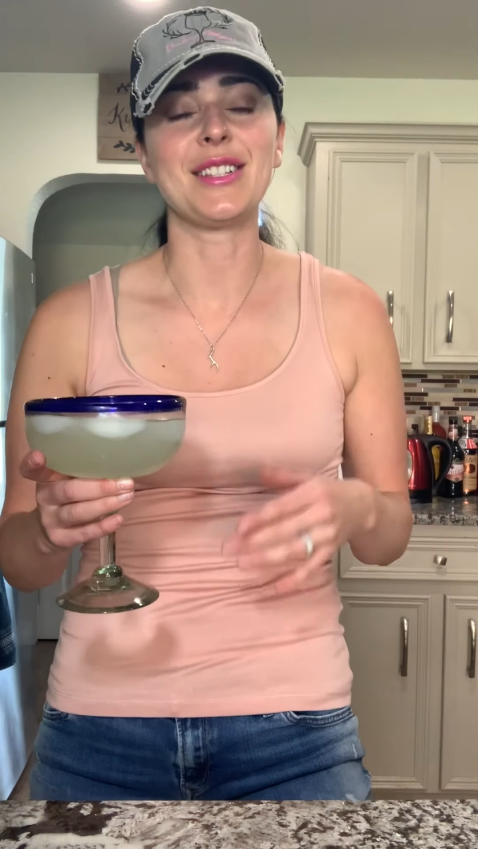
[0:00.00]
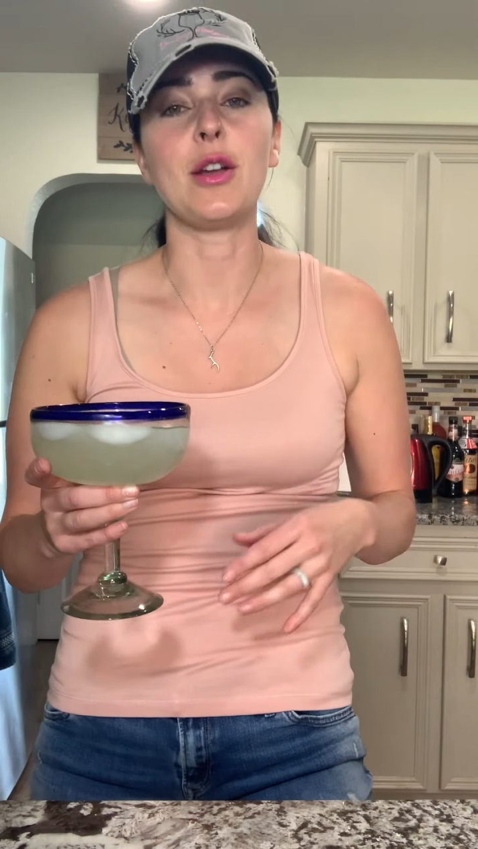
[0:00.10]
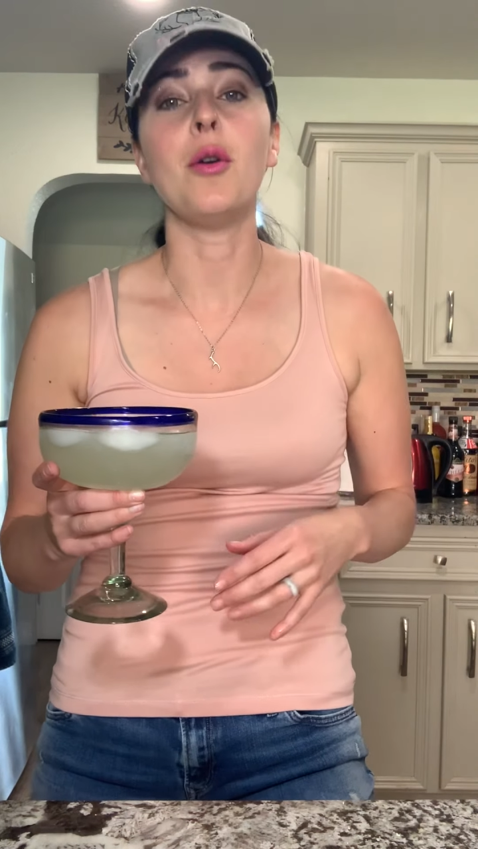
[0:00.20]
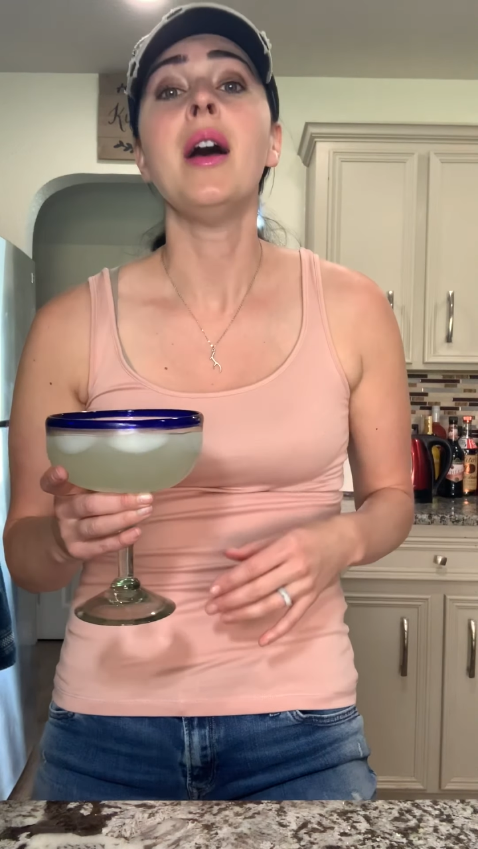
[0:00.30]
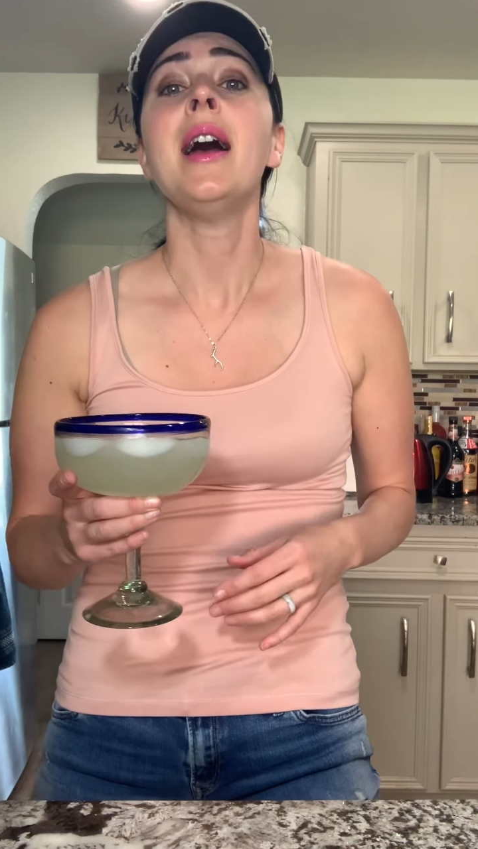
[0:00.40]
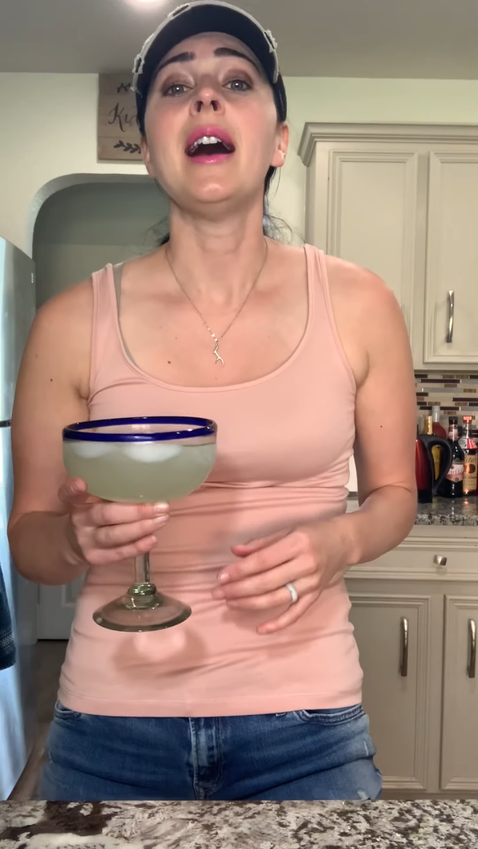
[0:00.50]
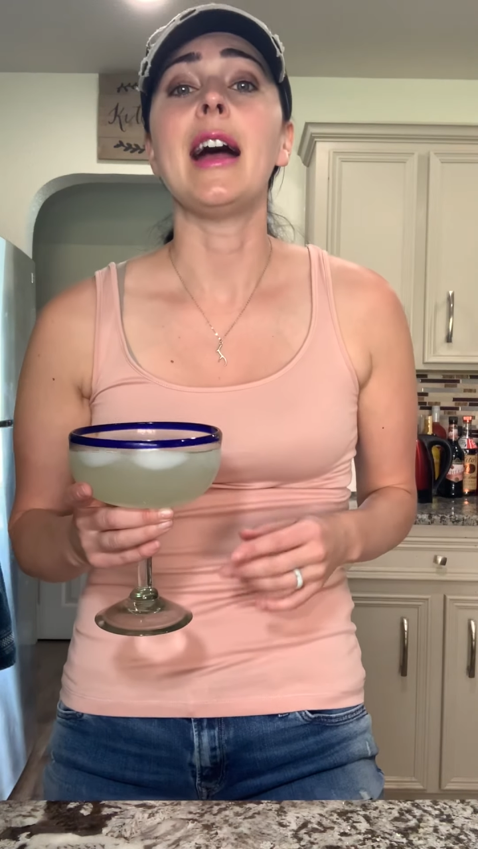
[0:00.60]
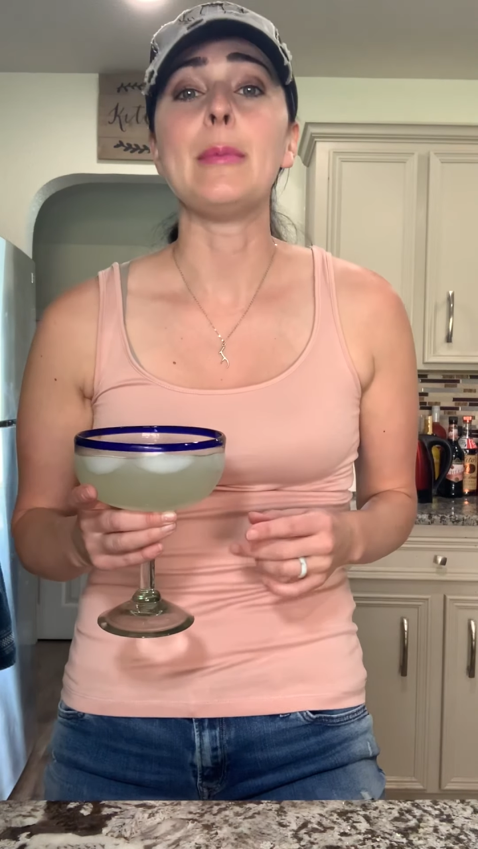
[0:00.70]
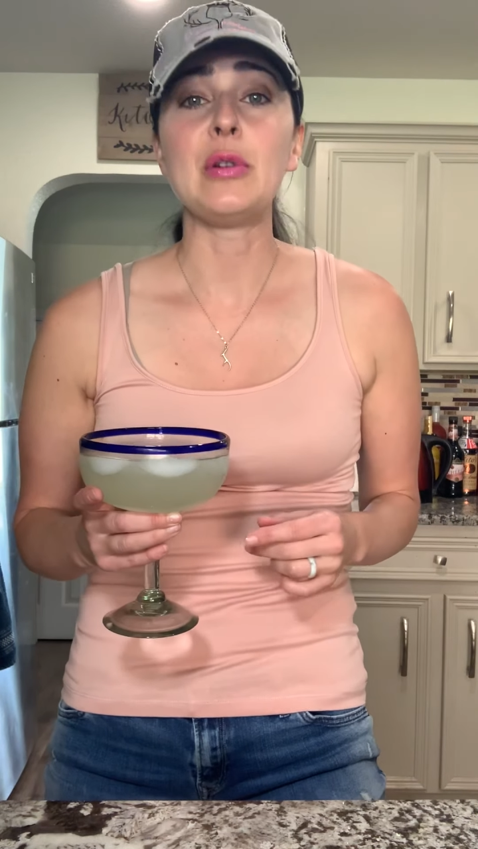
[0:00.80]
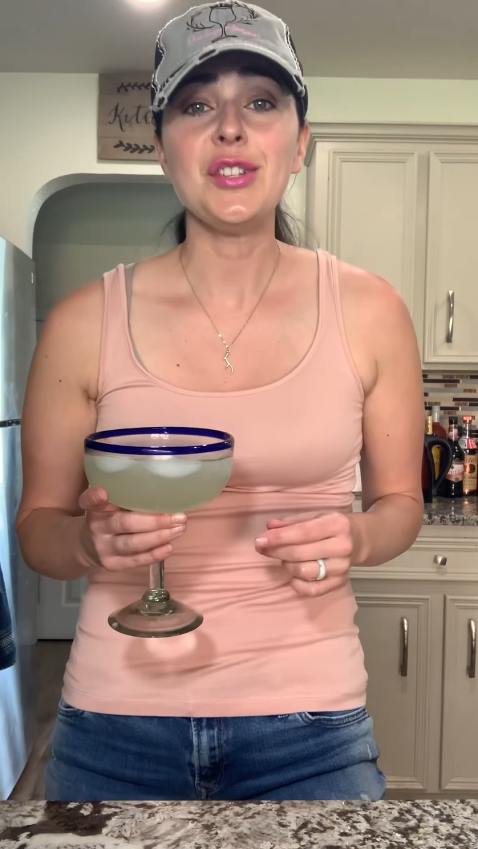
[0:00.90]
so
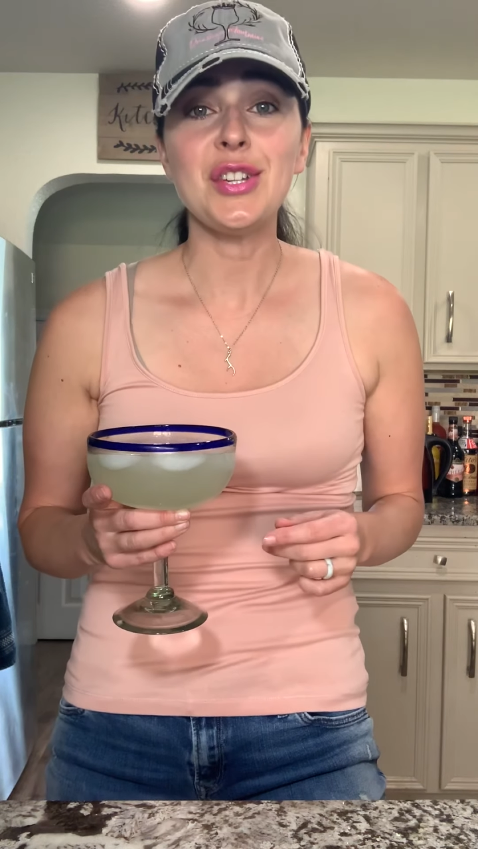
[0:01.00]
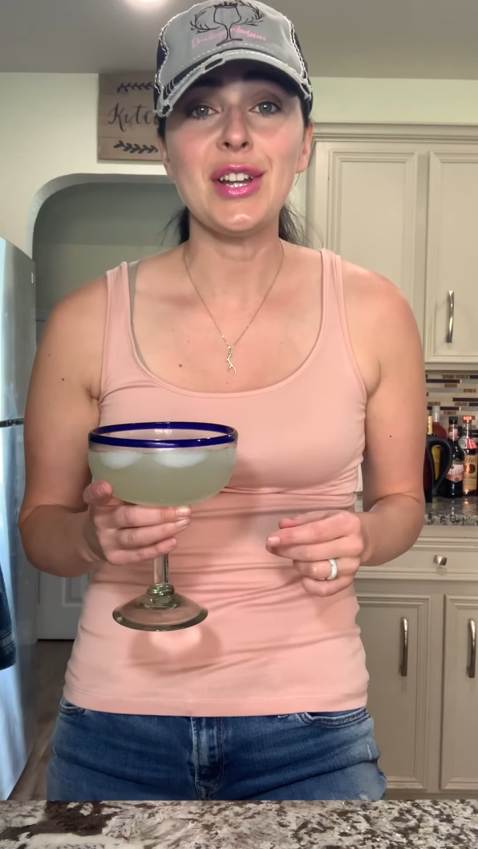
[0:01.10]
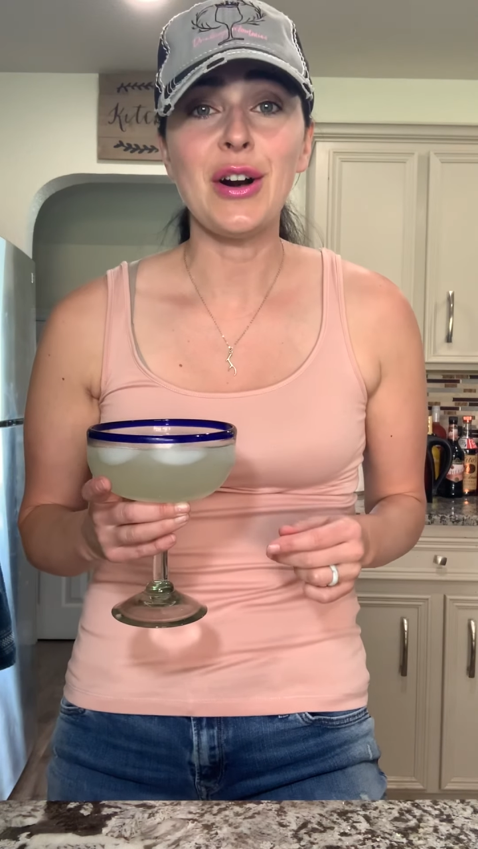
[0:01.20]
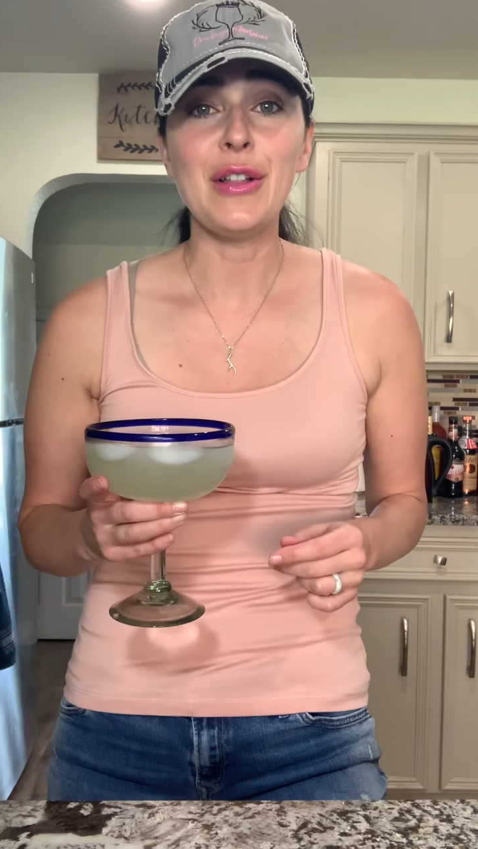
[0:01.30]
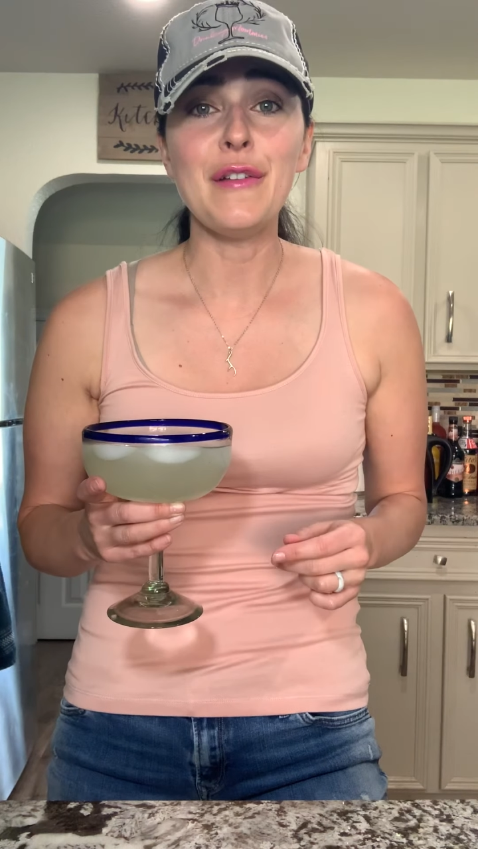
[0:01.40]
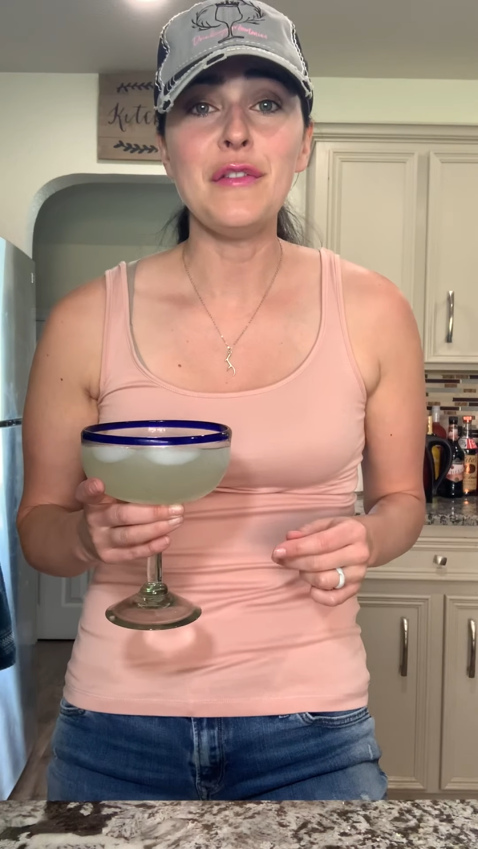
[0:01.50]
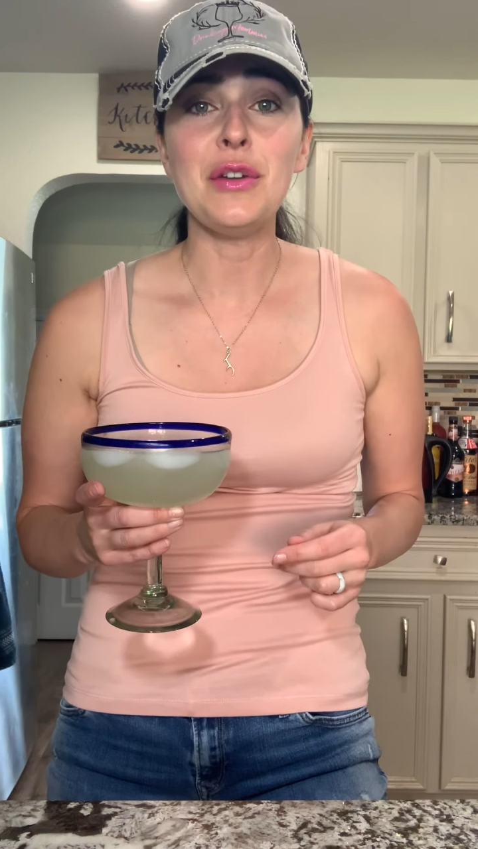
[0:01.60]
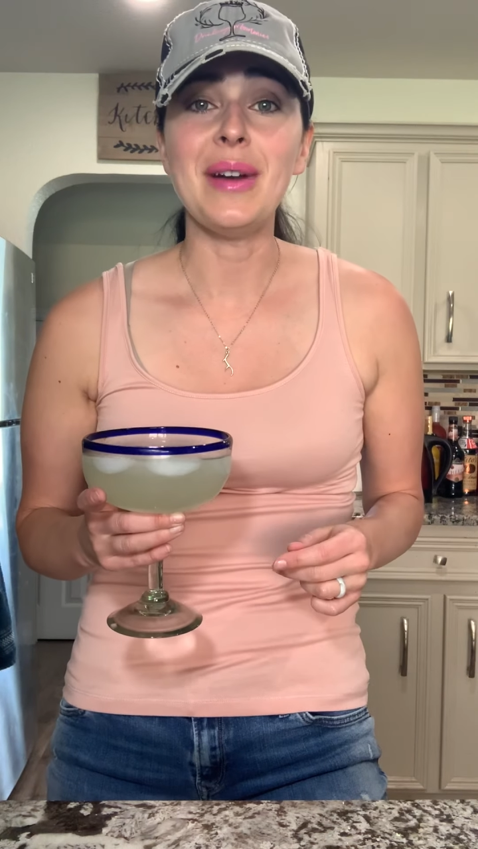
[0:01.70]
I appreciate all of you,